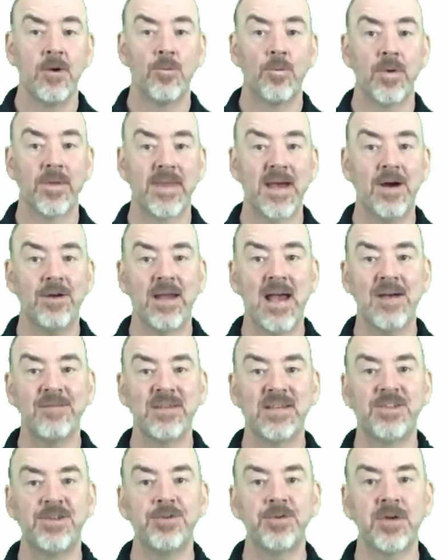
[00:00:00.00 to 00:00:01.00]
without
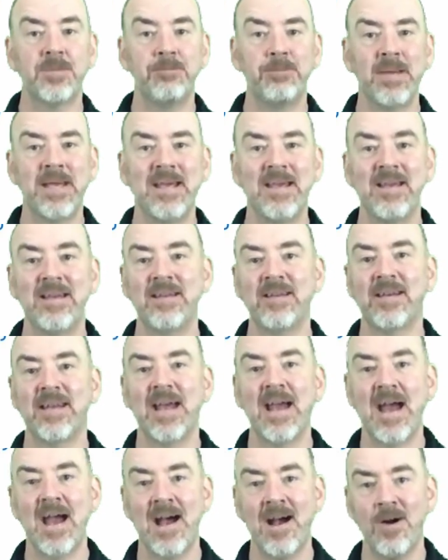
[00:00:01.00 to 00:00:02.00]
having to compete
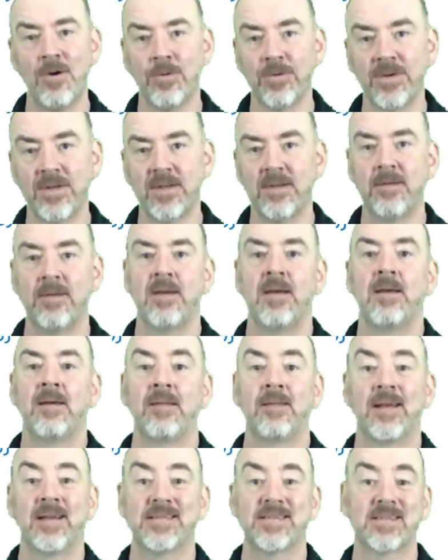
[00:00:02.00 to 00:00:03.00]
it out.
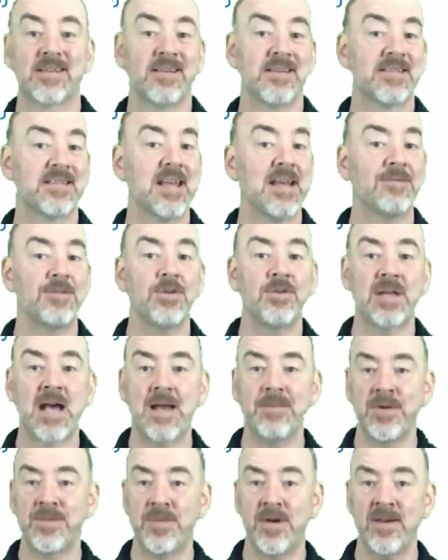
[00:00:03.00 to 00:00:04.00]
That's going to save you
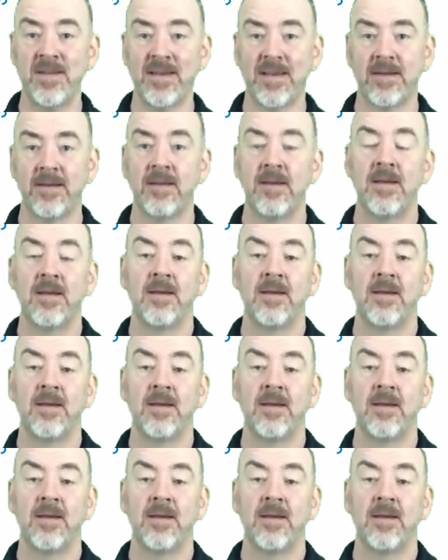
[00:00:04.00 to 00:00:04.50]
time and money.